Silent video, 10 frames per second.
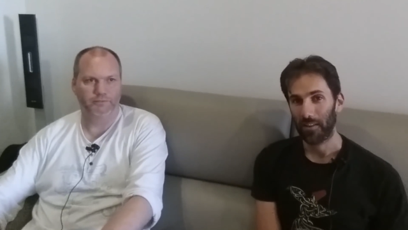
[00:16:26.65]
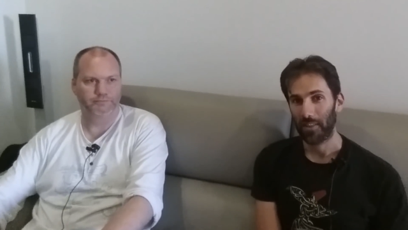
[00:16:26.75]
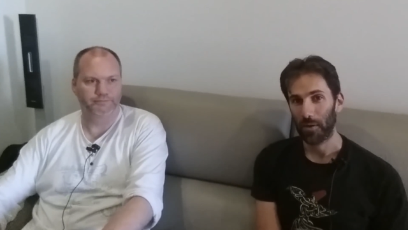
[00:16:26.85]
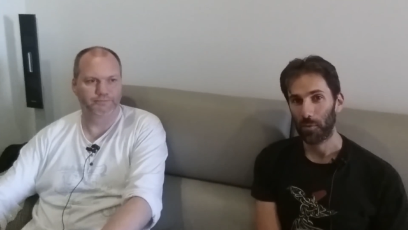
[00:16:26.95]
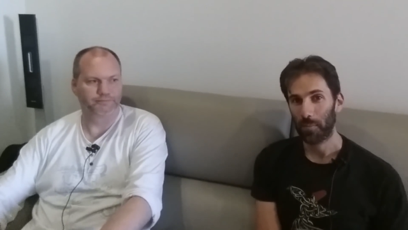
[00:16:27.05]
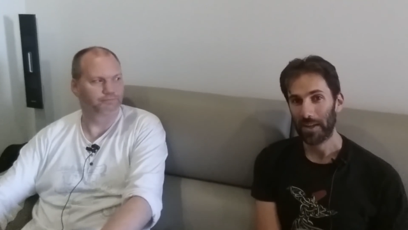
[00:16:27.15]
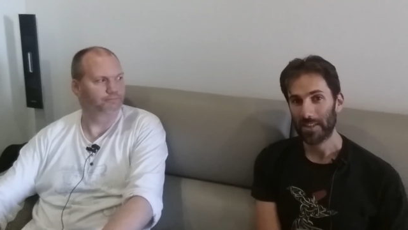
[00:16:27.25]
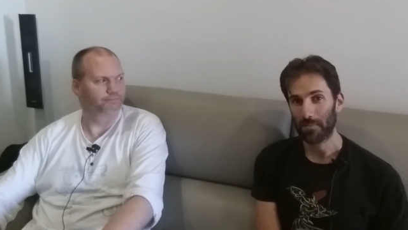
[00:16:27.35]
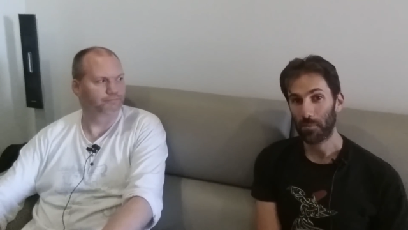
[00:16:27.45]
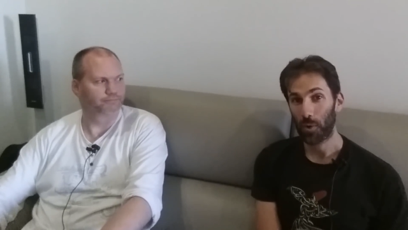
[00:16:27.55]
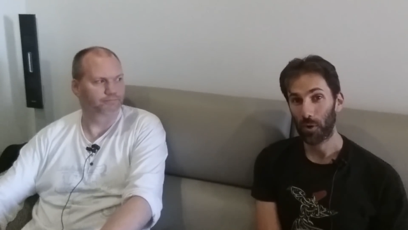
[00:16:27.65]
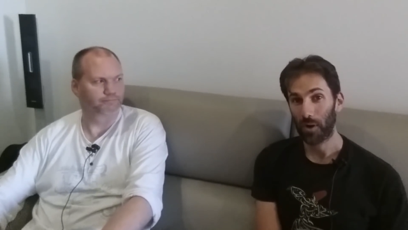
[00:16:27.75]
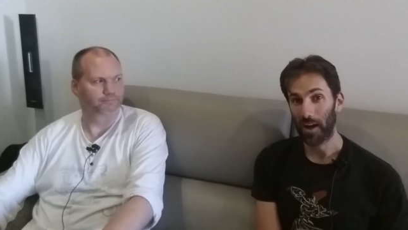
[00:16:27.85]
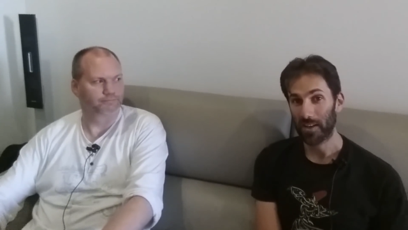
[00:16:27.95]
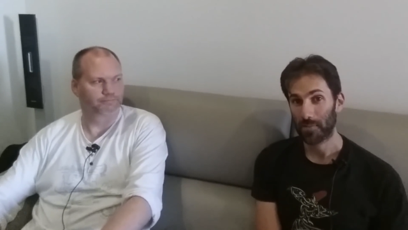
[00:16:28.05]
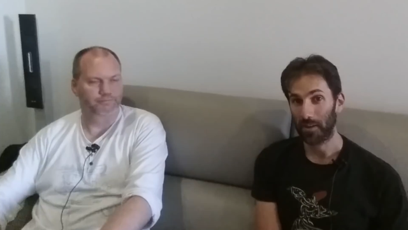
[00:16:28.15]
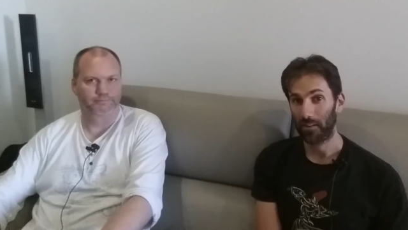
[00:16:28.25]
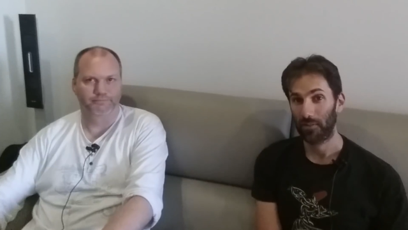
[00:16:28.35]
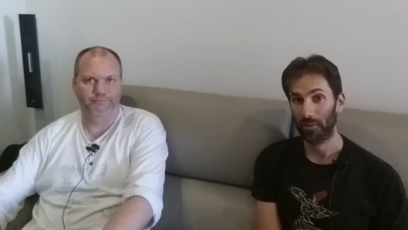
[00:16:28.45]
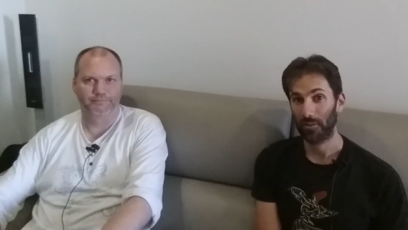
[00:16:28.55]
Speaker 1: there will be more ASPI
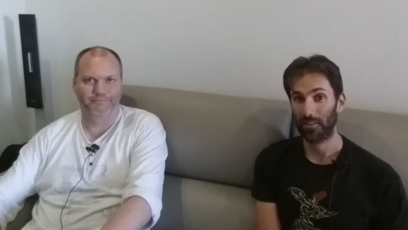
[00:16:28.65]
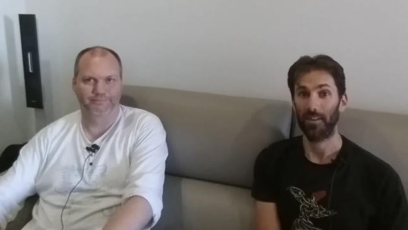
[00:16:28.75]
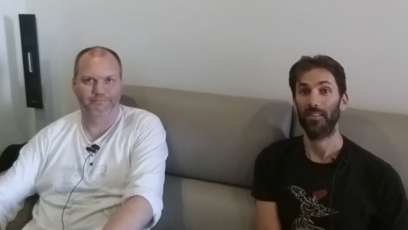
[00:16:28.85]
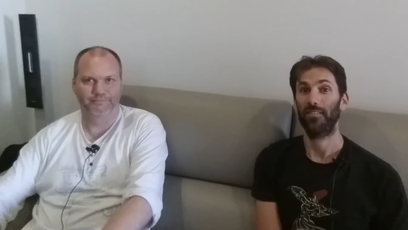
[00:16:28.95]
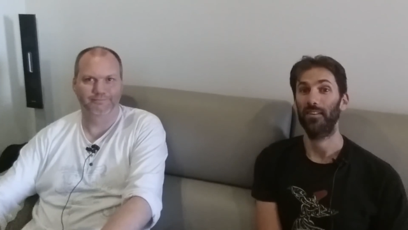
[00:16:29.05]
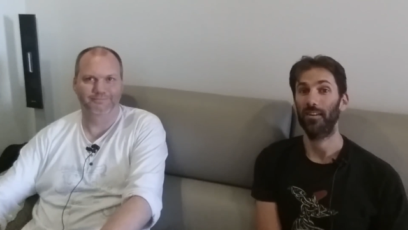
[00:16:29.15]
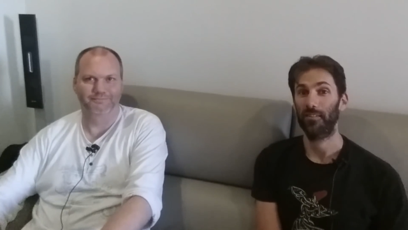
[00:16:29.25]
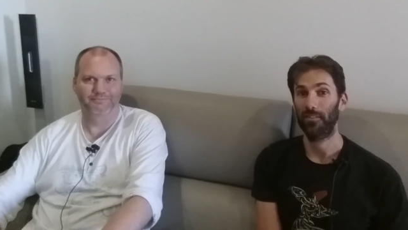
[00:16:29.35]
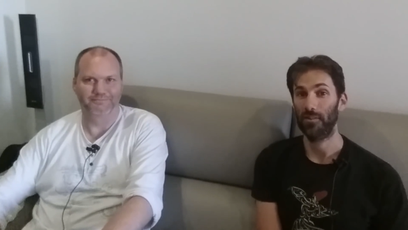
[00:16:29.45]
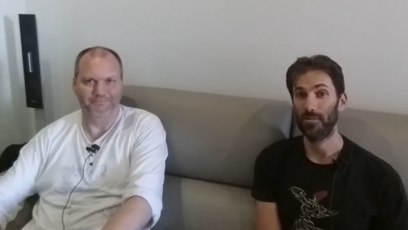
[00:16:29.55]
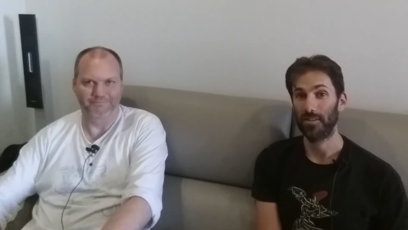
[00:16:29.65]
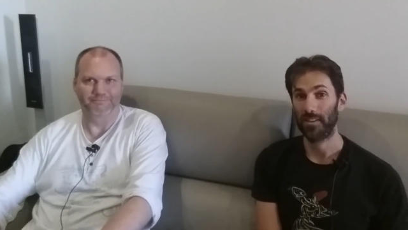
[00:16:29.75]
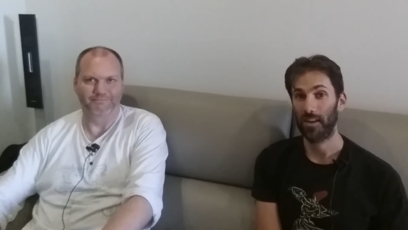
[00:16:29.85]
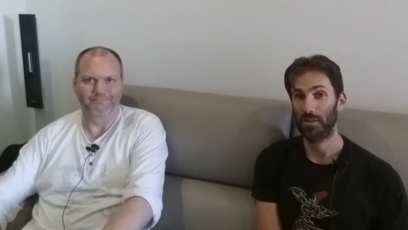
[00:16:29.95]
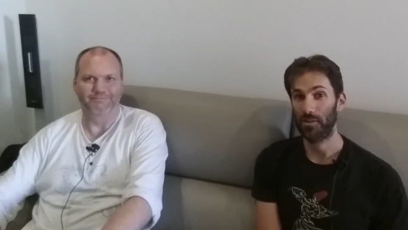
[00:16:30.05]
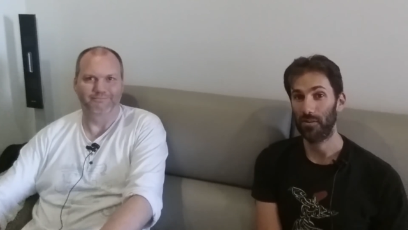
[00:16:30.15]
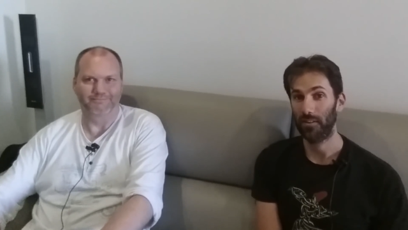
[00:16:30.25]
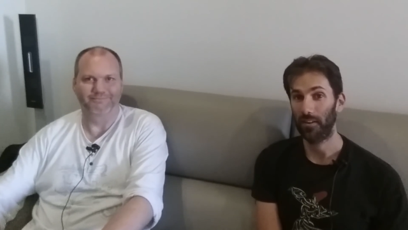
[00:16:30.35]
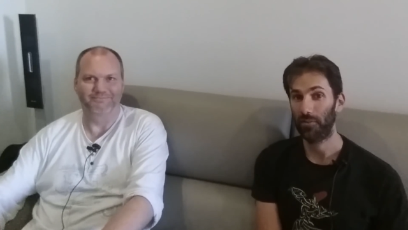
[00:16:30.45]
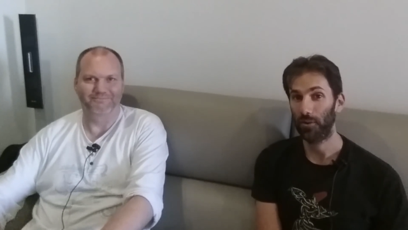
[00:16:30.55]
interviews later this year, so stay tuned
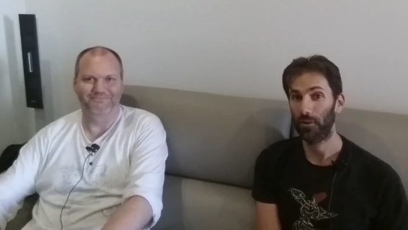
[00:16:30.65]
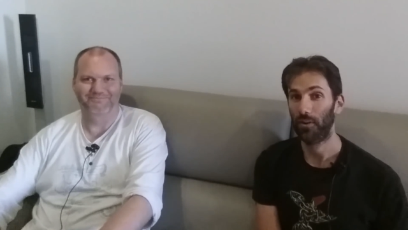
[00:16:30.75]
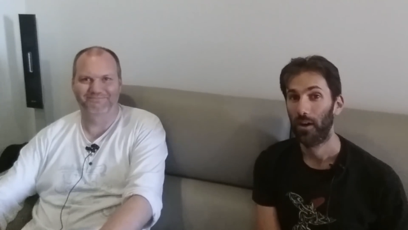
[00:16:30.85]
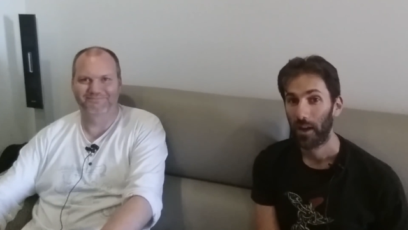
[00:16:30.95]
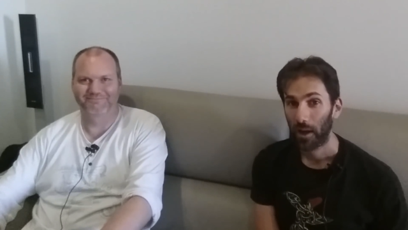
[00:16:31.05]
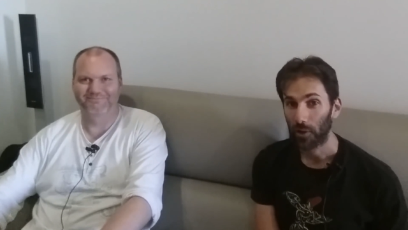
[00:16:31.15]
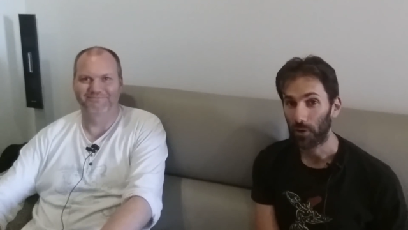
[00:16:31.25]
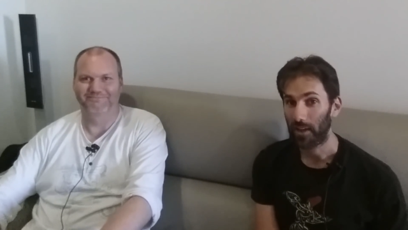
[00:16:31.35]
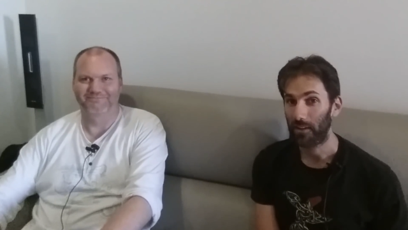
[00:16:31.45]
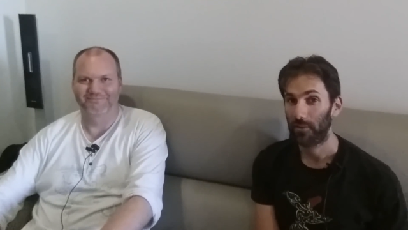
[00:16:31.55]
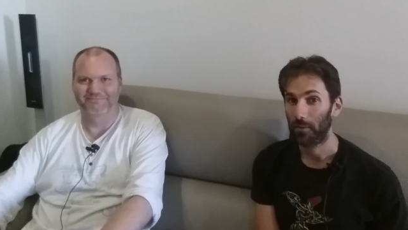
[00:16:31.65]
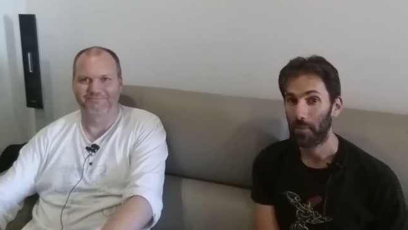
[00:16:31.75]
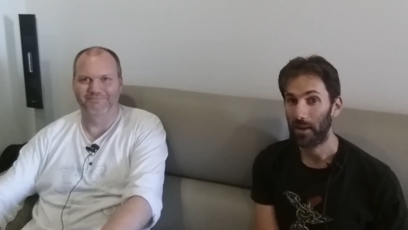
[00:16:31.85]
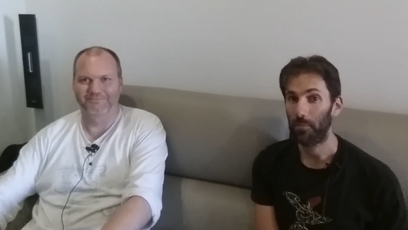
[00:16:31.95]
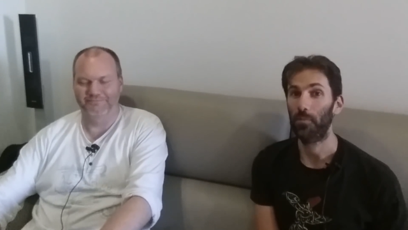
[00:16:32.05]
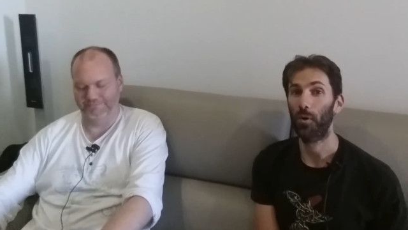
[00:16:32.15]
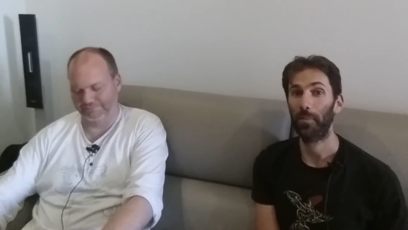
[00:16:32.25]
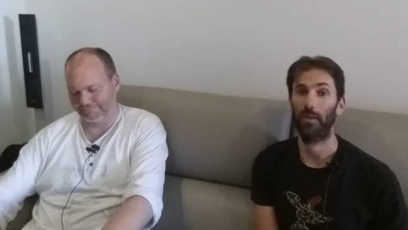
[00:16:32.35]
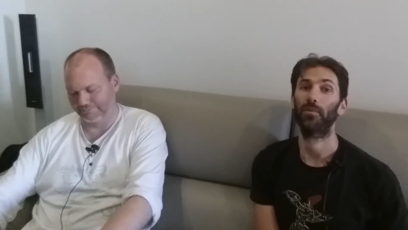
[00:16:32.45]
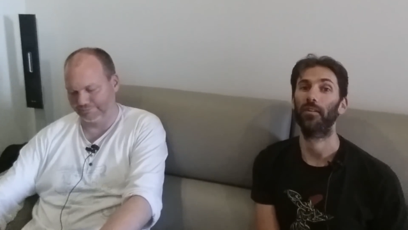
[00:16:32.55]
if you're looking to meet more
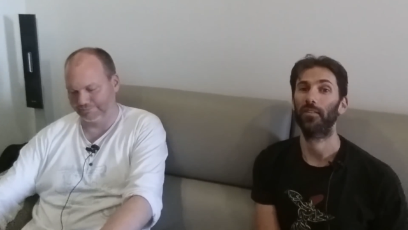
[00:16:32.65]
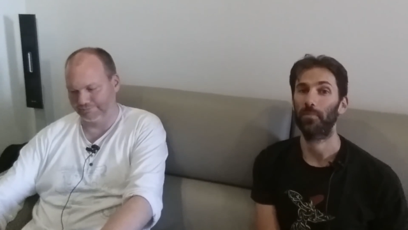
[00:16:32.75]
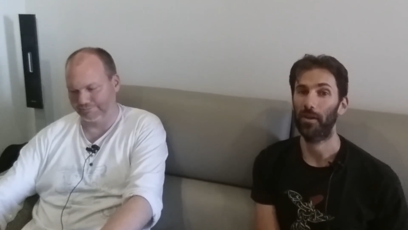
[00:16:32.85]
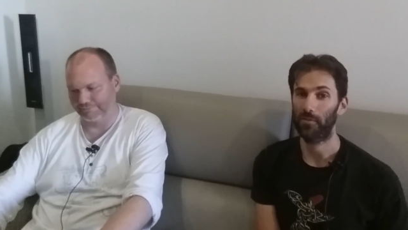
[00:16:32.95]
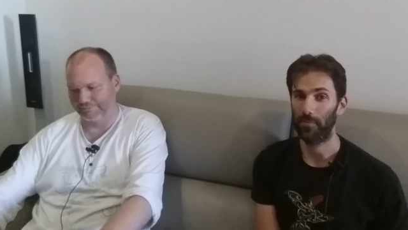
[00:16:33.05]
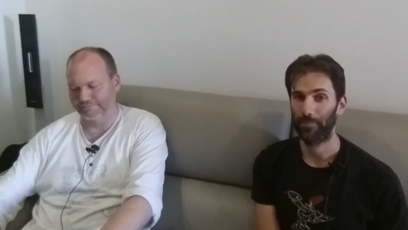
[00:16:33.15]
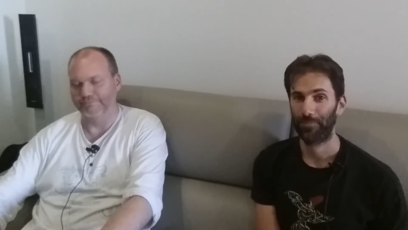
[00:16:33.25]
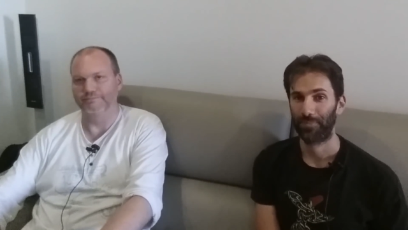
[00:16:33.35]
people on the spectrum.